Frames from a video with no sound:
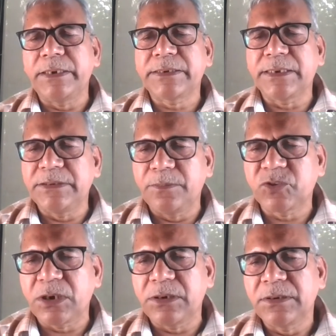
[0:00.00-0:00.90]

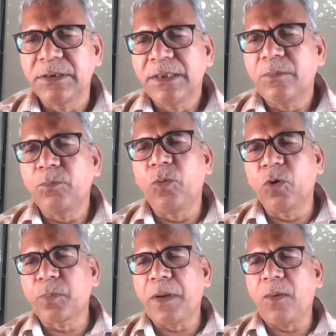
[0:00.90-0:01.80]
consumption,
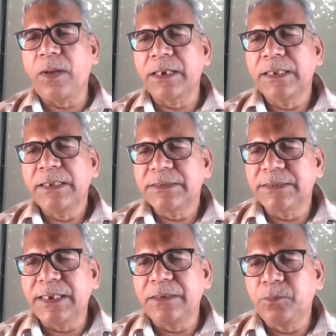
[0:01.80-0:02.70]
more power
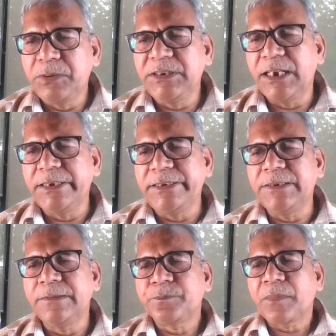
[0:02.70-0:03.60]
than BLE,
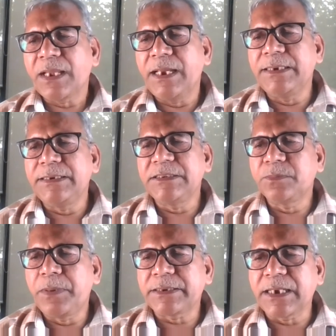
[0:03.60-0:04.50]
and is
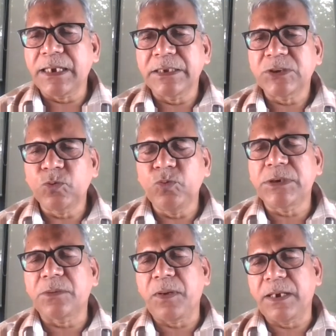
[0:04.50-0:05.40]
better
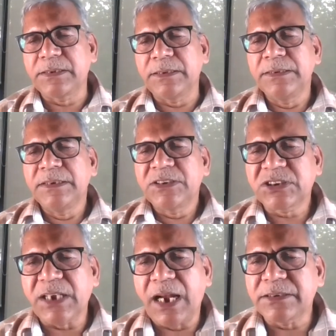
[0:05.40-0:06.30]
suited for the
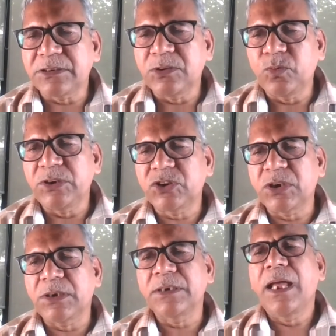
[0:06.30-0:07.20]
short
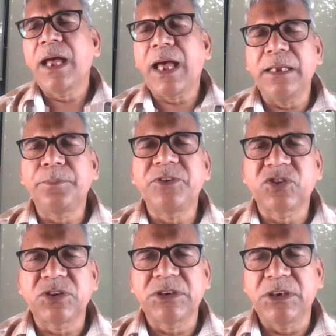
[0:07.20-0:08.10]
duration, high
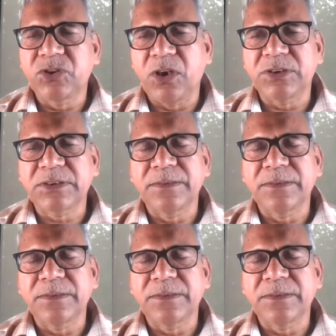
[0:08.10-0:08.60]
precision tasks.